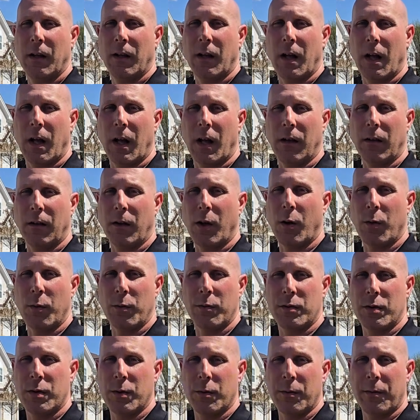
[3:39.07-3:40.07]
low
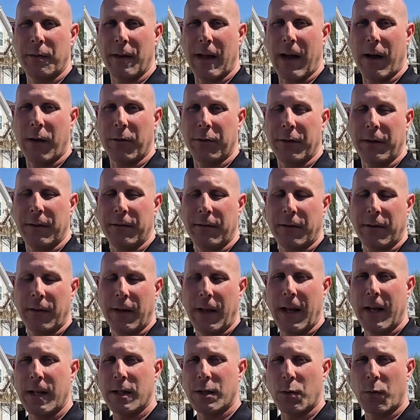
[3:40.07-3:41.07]
2000s.
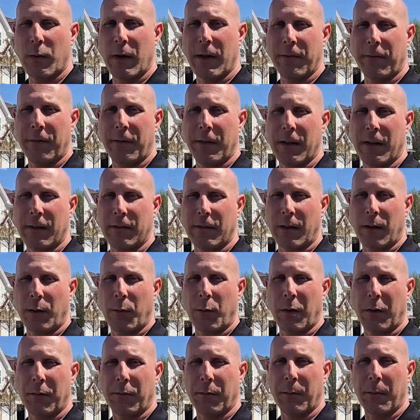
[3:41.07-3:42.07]
HOA fee is
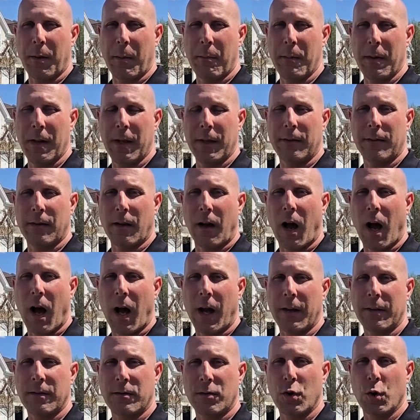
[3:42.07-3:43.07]
anywhere from the mid to
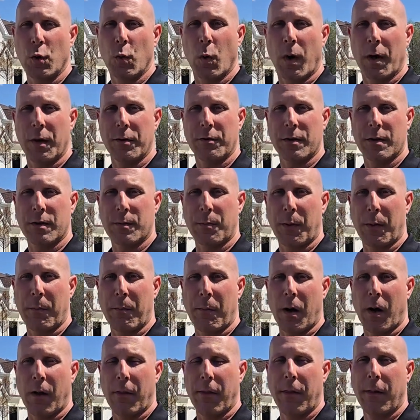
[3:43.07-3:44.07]
high 200s per
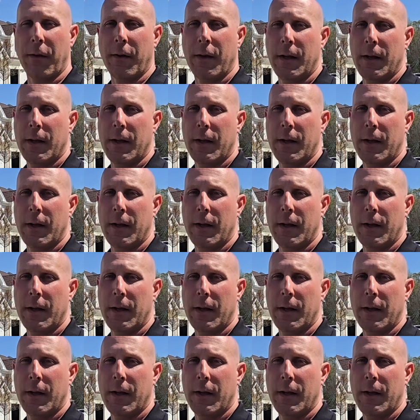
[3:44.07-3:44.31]
month.